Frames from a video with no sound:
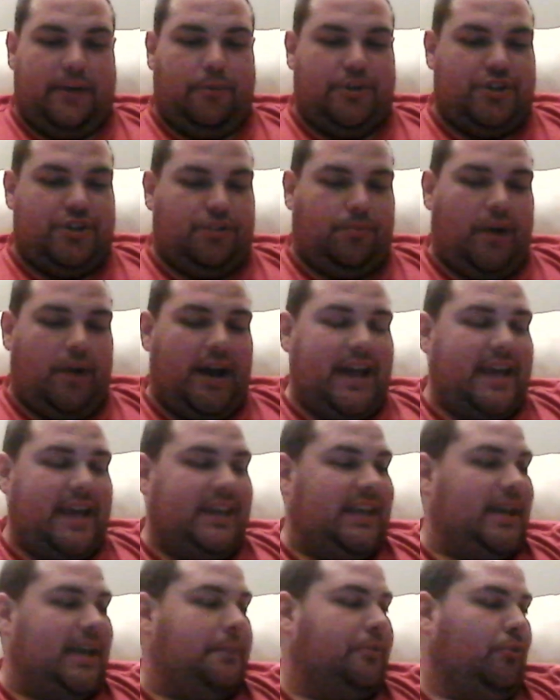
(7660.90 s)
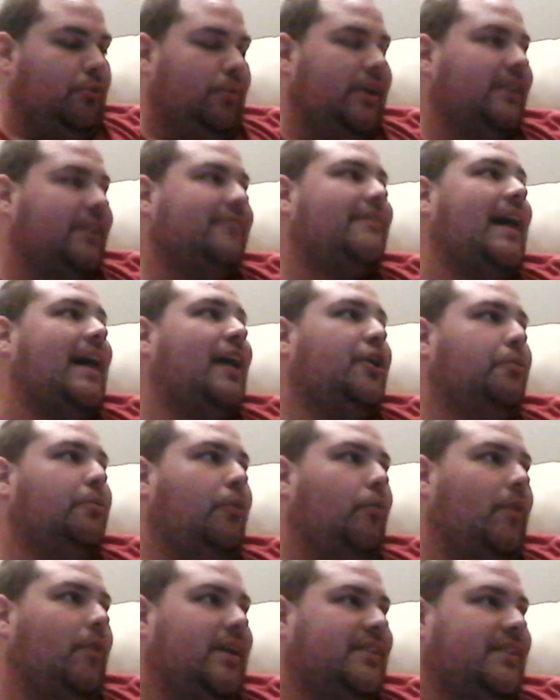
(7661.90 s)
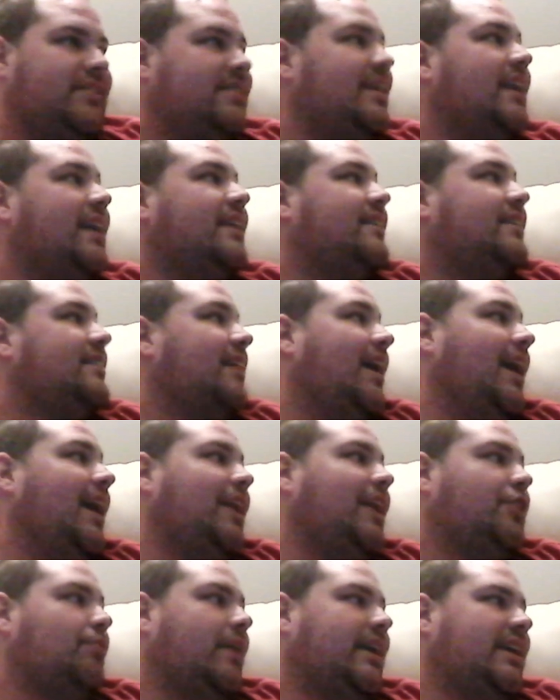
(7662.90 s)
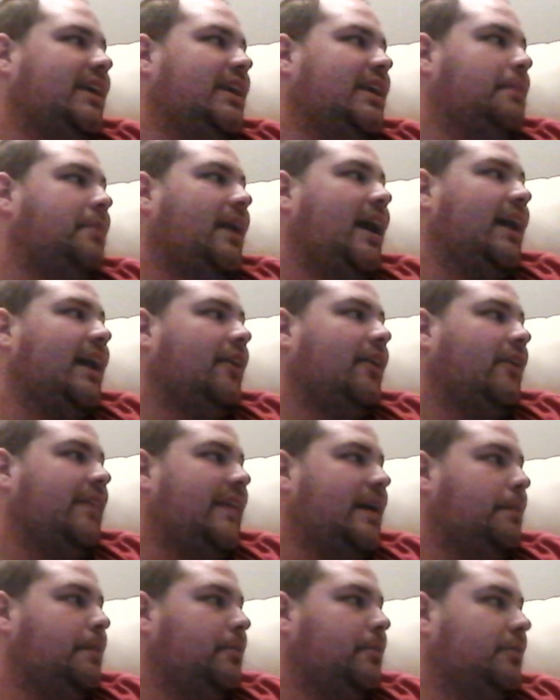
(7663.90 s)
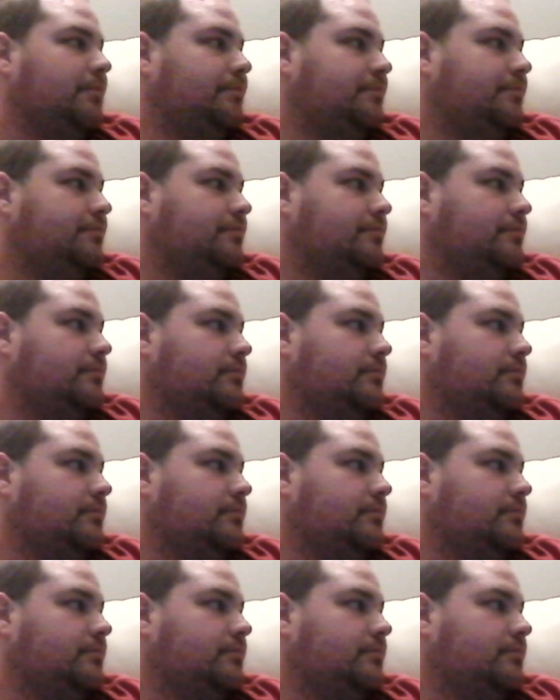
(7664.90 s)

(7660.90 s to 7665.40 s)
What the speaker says: Yeah, which is why I keep the really valuable ones set aside so I can keep an eye on them.